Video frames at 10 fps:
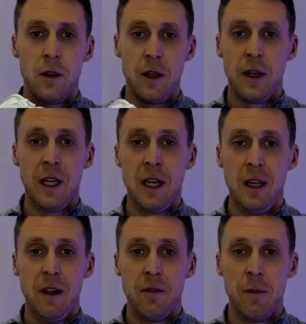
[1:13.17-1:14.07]
The
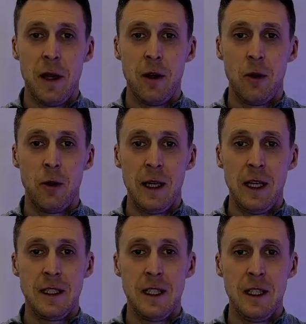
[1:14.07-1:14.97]
Nike Vomero
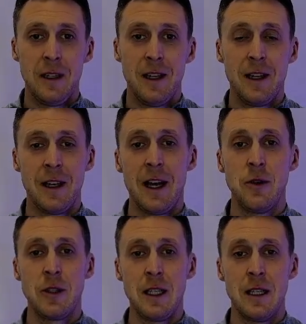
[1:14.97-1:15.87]
18 now
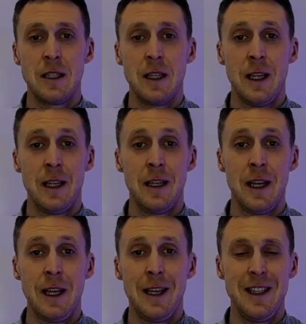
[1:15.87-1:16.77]
sits in
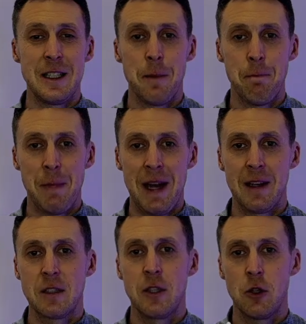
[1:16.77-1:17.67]
Nike's
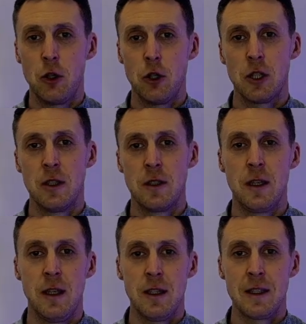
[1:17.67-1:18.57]
Max cushioned
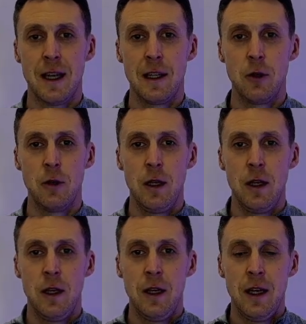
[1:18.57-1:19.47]
silo,
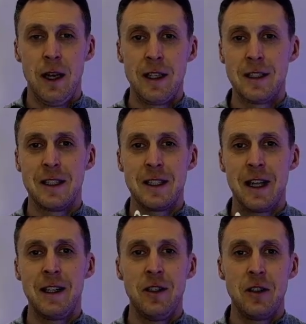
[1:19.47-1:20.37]
and it's
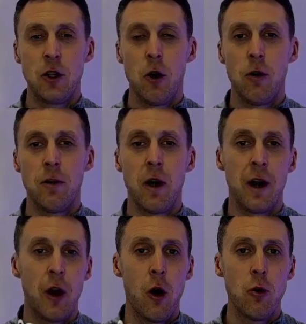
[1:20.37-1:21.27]
designed to offer
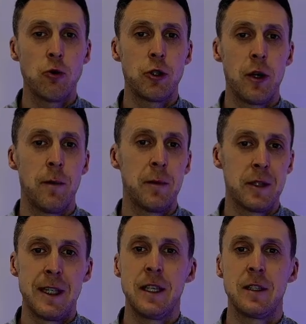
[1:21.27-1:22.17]
an ultra
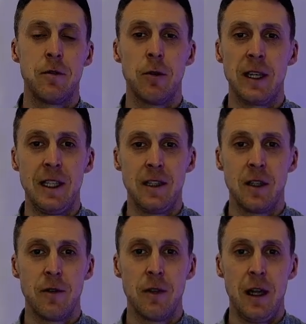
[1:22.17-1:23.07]
protective ride
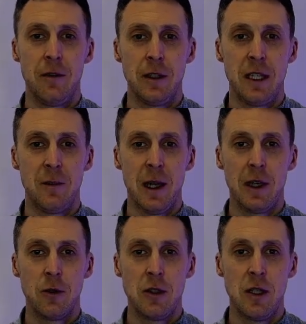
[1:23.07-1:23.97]
for everyday
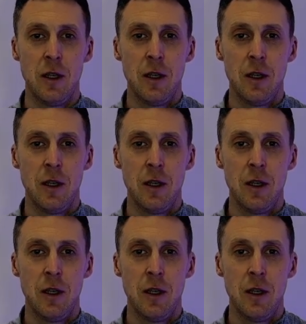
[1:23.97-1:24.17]
miles.